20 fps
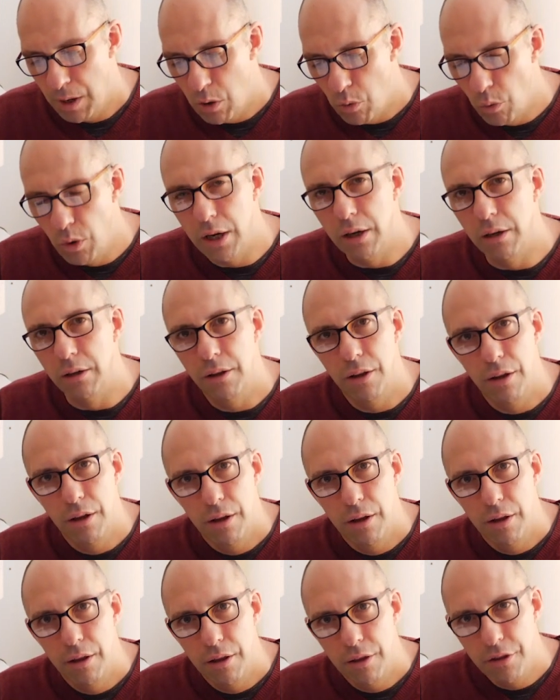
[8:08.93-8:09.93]
Well,
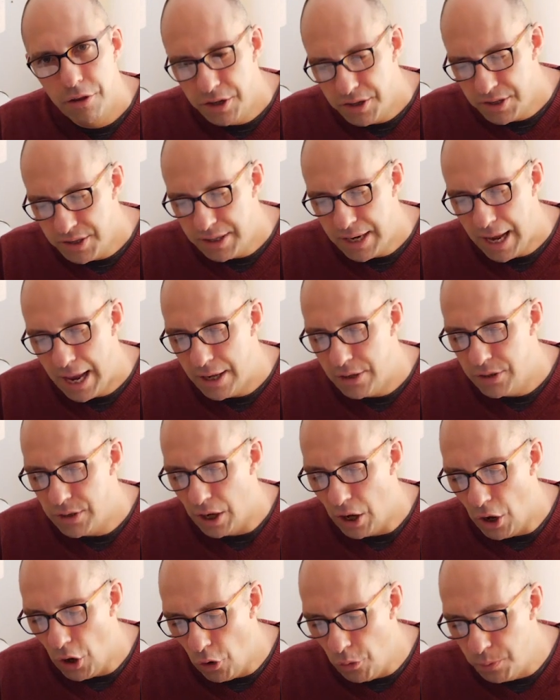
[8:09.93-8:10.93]
this
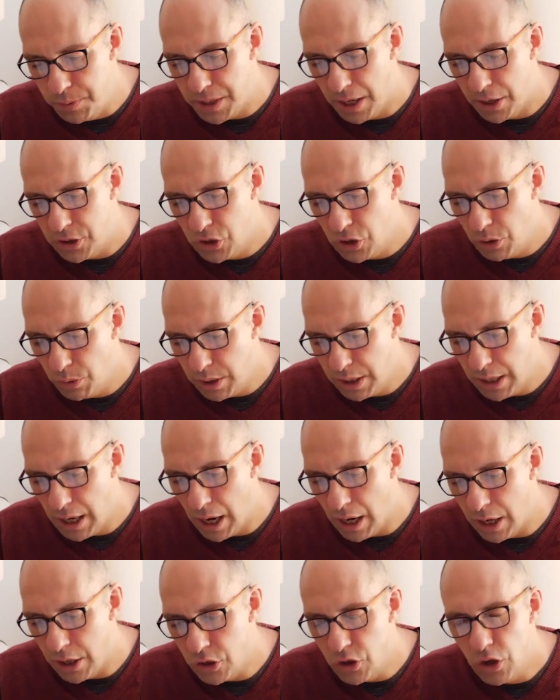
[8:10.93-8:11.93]
stanza helps us to
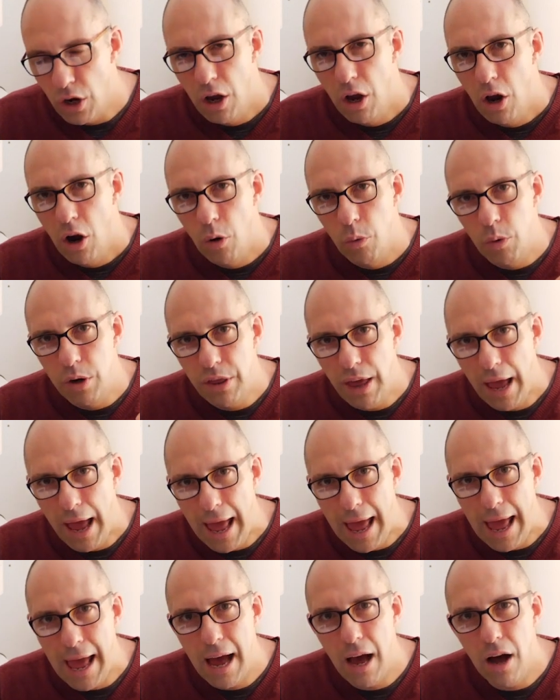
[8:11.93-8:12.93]
engage with
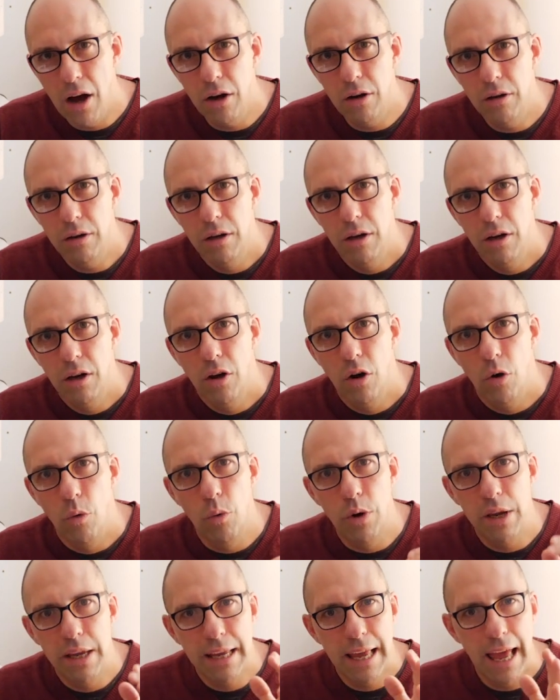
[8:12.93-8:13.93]
how
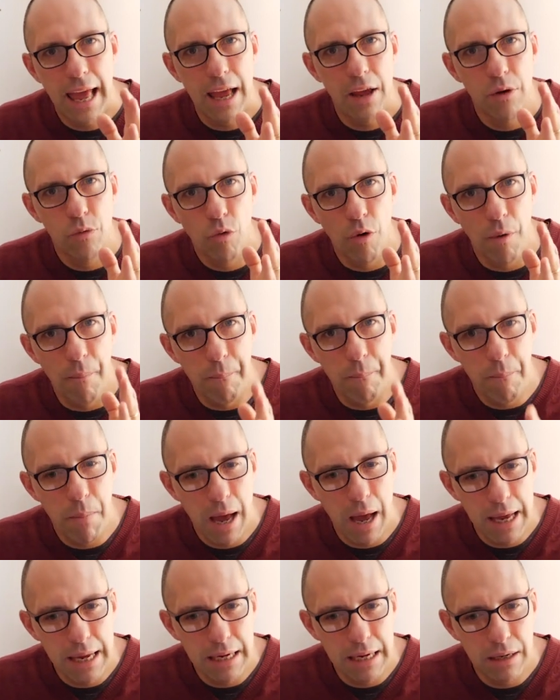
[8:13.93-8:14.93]
we can
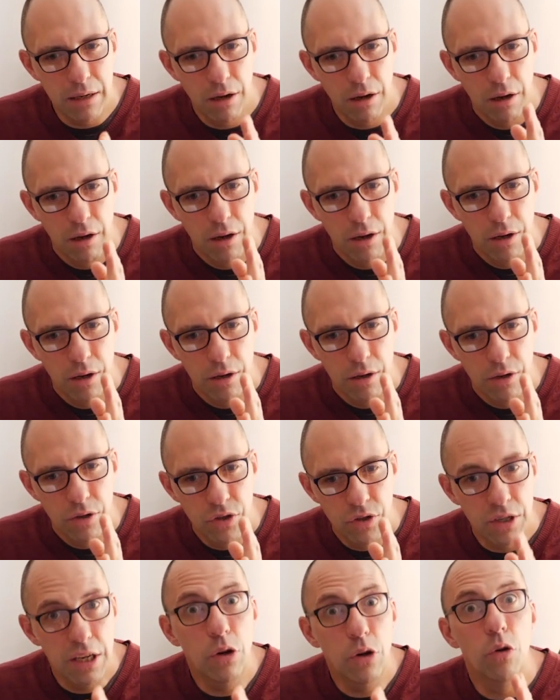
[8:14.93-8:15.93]
remain
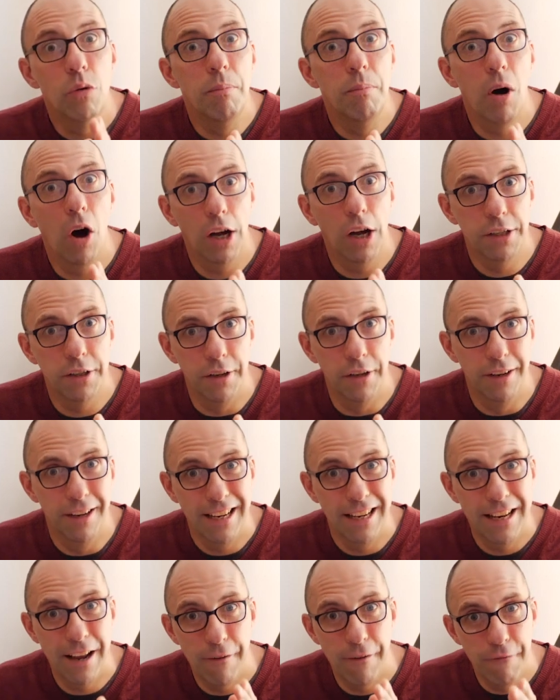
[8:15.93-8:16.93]

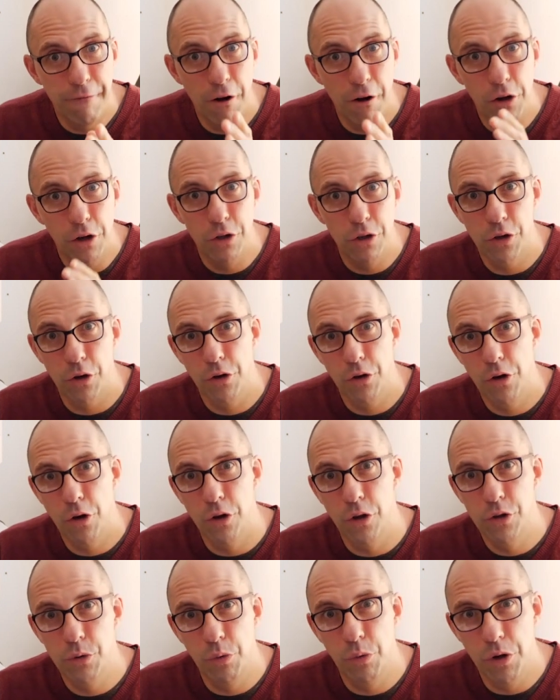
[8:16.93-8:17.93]
single-minded in our focus on
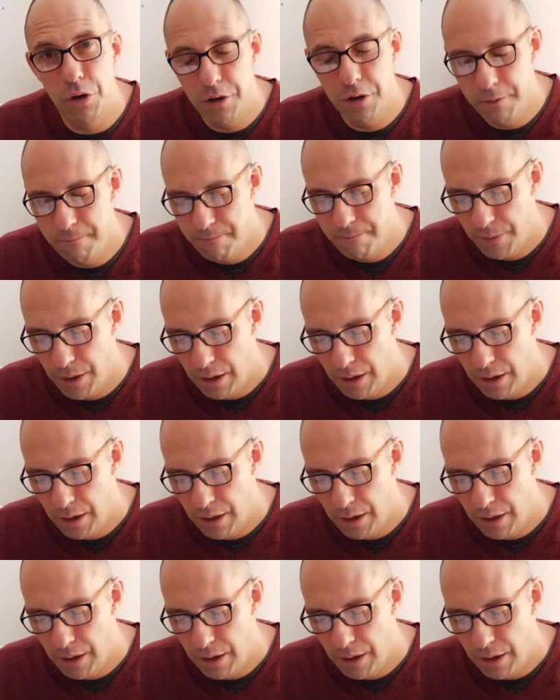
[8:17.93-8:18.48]
God's word.